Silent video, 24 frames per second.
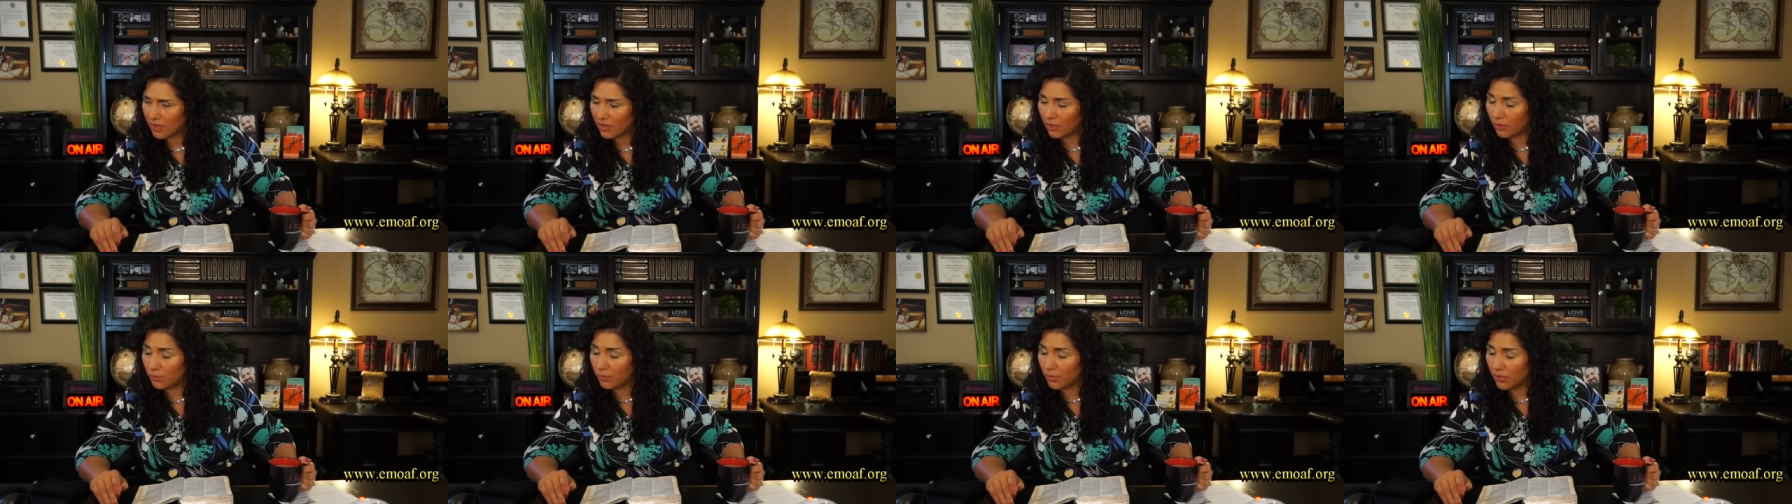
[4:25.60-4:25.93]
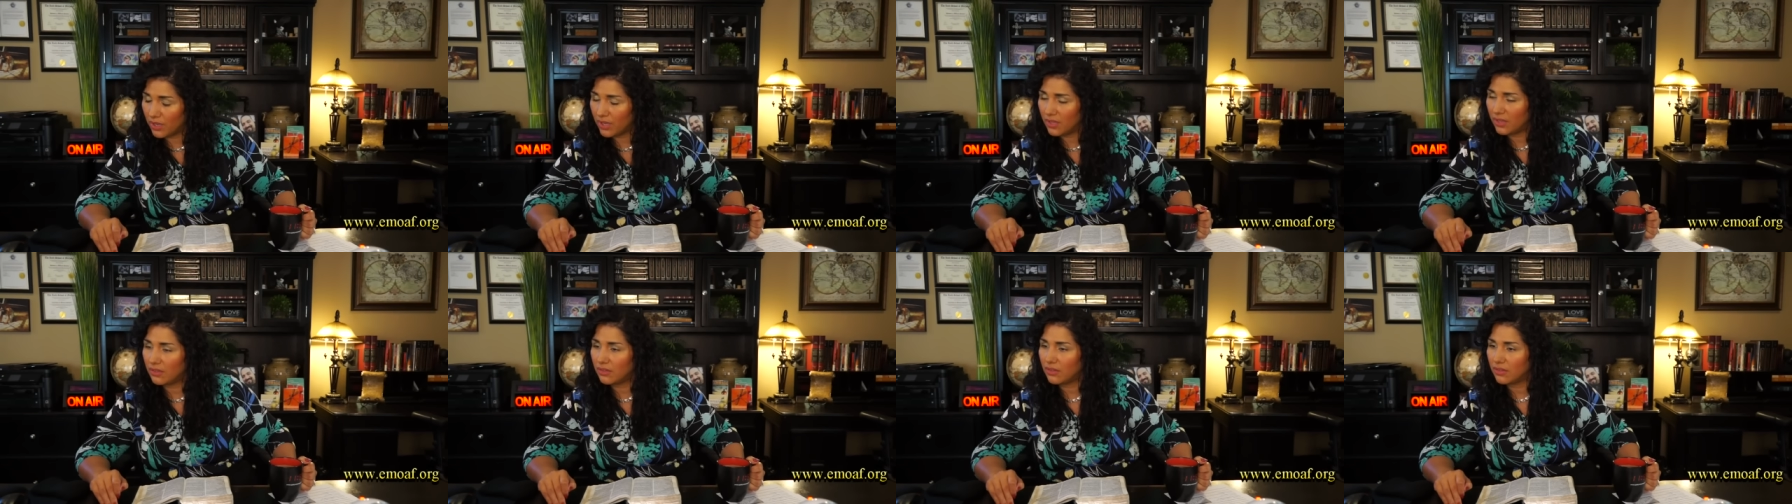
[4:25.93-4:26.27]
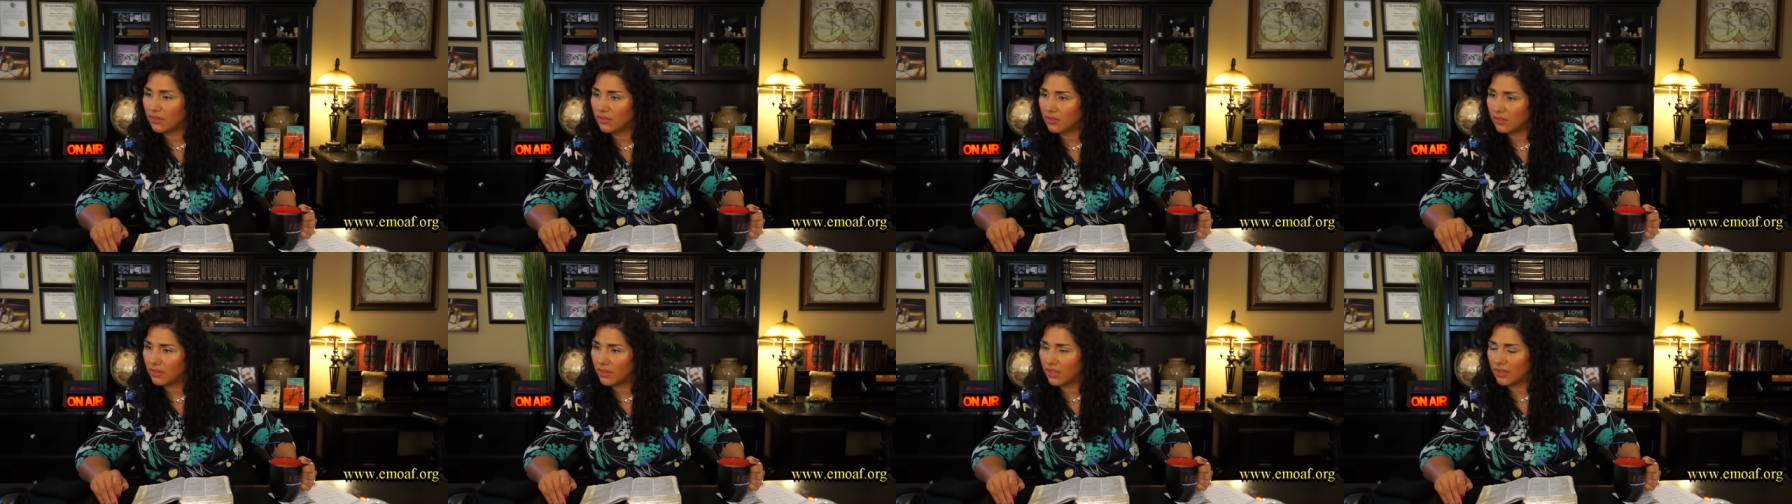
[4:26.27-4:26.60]
He'll bring
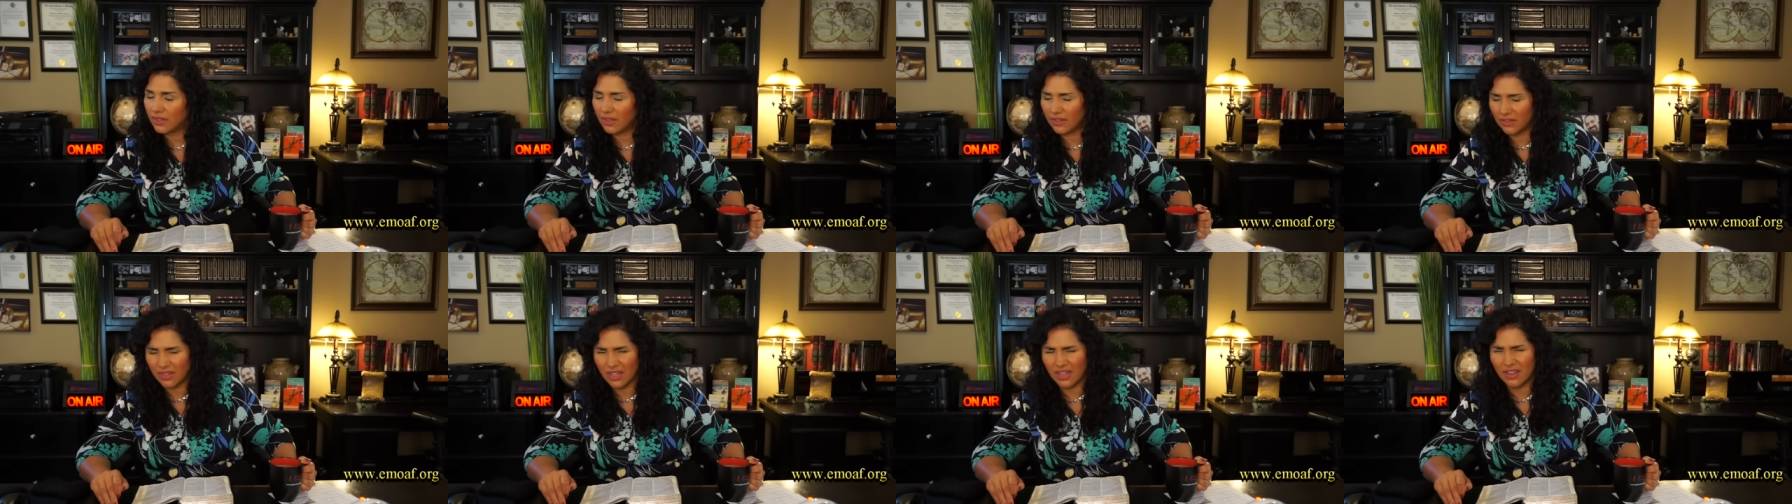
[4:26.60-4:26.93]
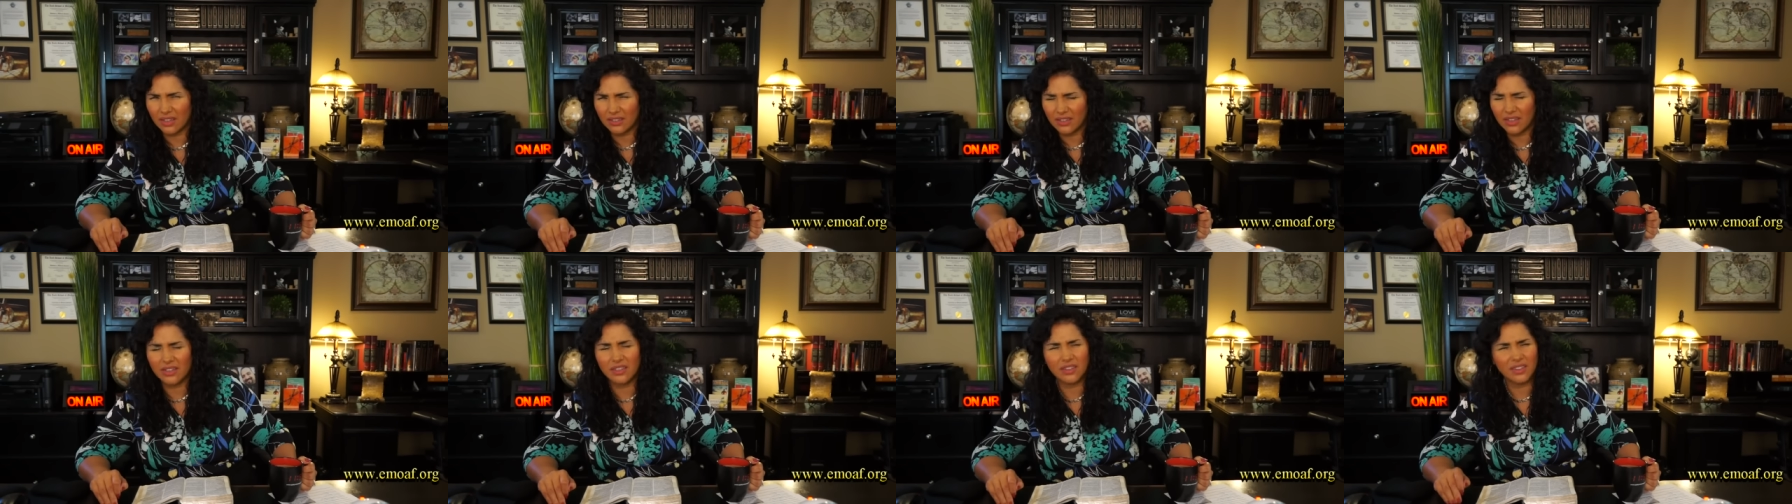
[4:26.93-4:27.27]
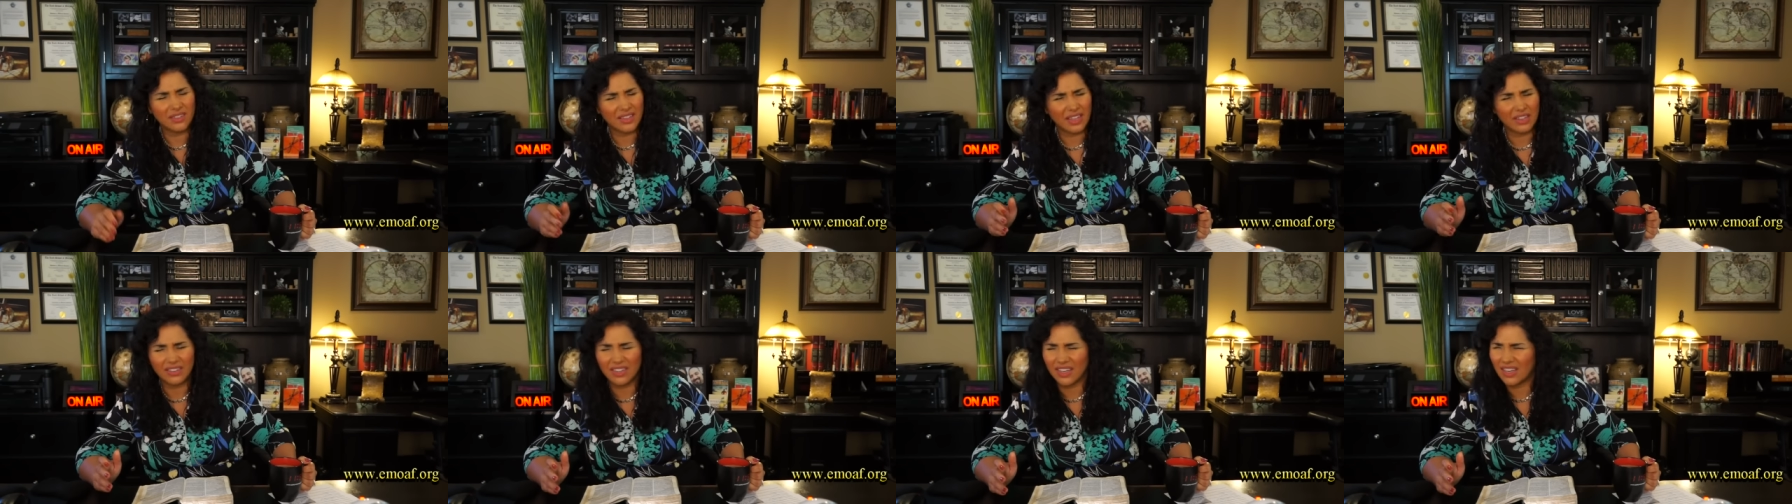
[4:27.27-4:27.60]
is that,
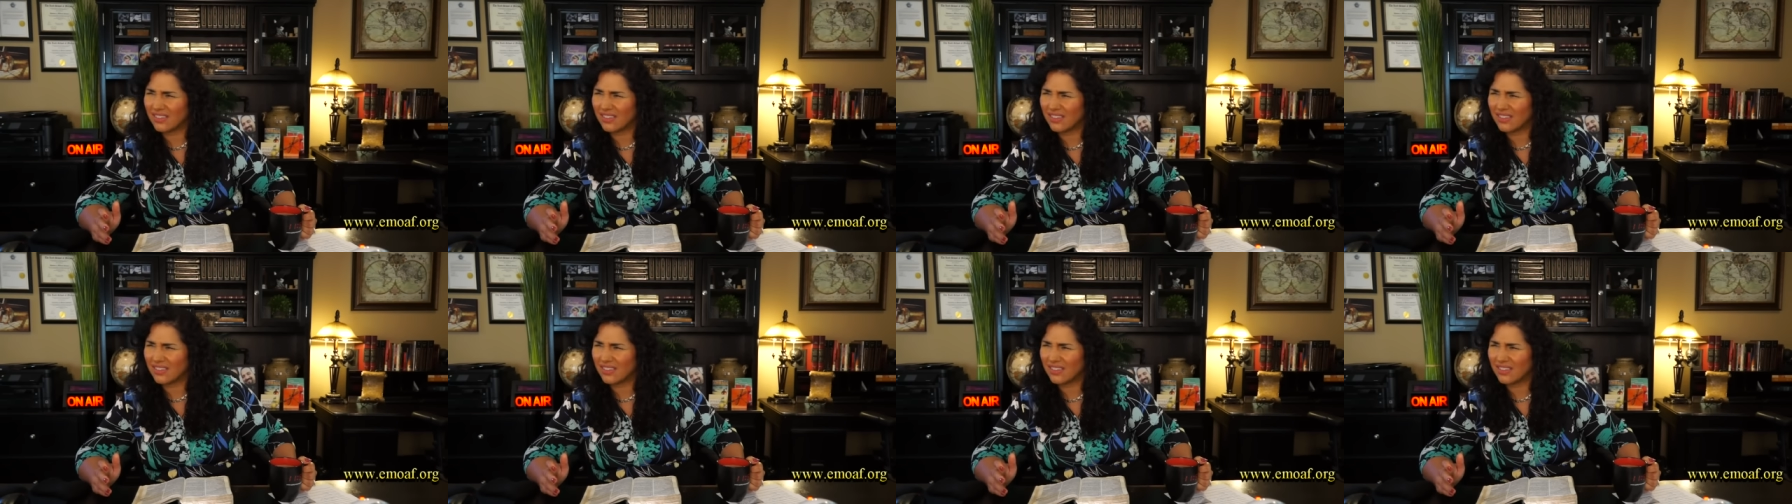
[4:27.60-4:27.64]
that now,